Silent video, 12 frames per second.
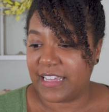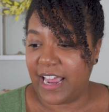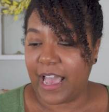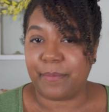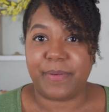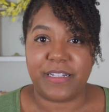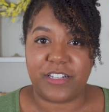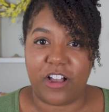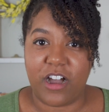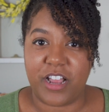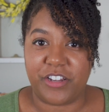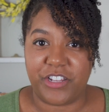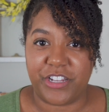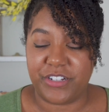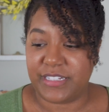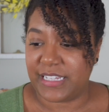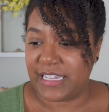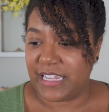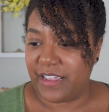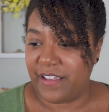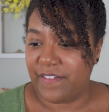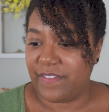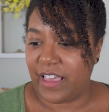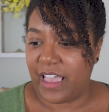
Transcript: that happens on New Year's Eve,